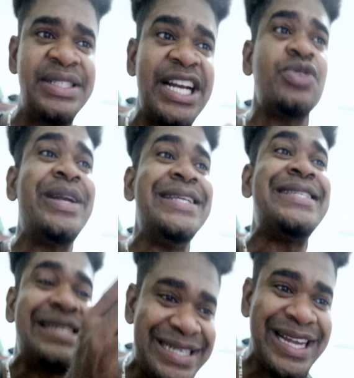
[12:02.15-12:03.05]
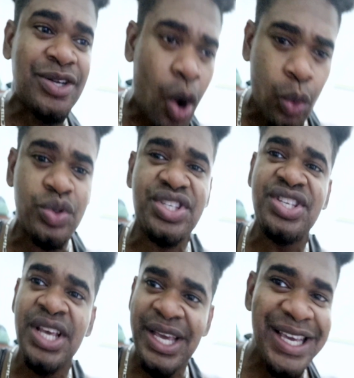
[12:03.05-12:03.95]
That is what the State
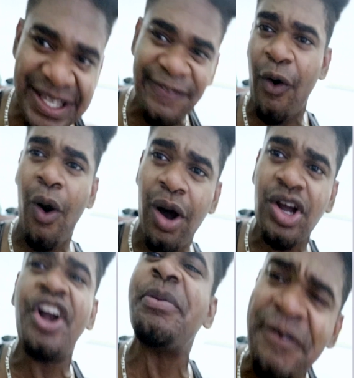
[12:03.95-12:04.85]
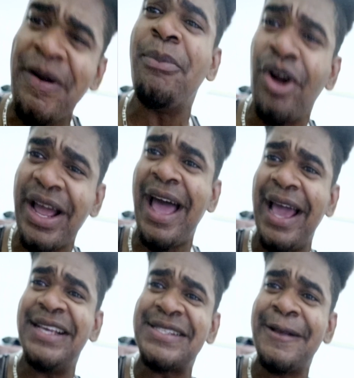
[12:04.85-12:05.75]
House is for. Correct me if I'm wrong,
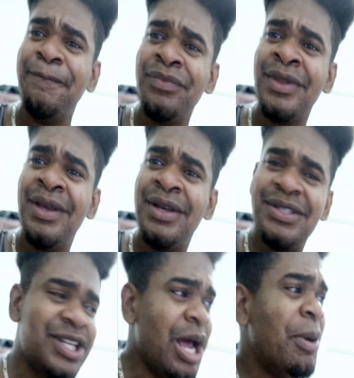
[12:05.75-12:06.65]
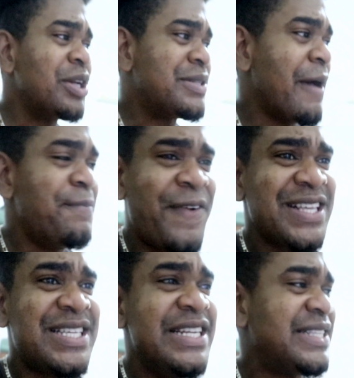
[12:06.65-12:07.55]
guys. They're about um,
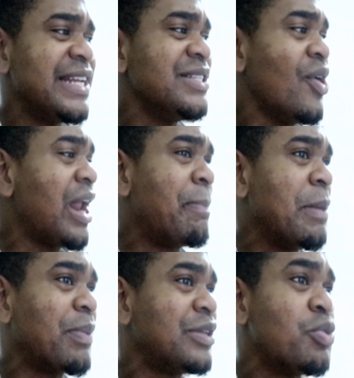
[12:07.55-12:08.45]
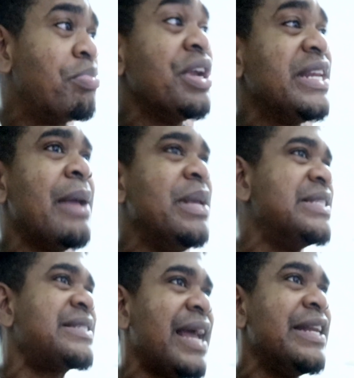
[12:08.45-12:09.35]
facilitating other people to bring them
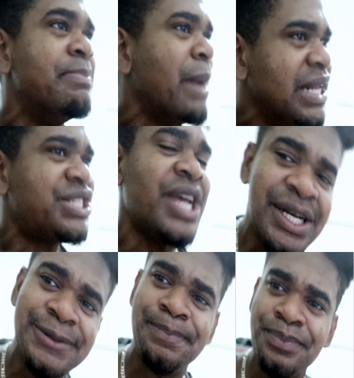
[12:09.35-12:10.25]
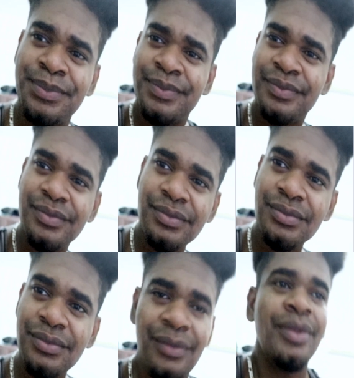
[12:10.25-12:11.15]
inside the mansion.
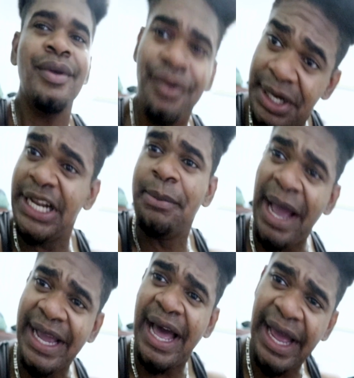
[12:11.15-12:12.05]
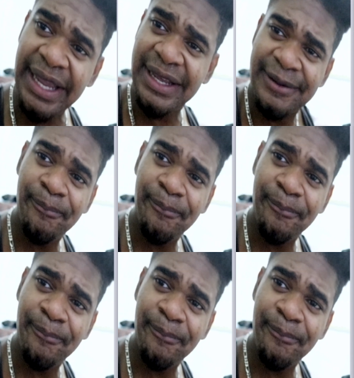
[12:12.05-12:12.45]
Really, my guy?